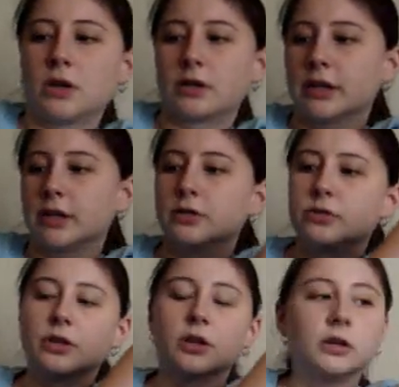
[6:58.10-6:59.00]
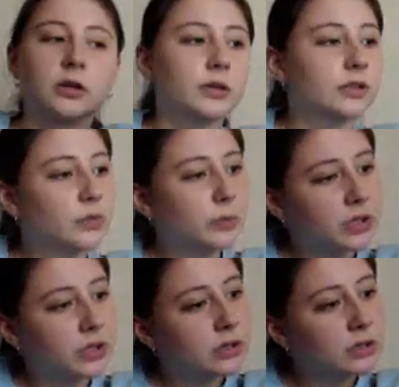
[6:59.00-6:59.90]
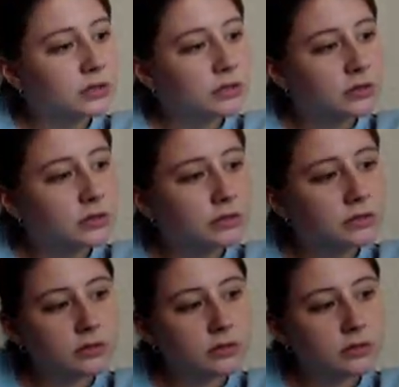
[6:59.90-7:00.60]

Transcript: Okay, so it's been,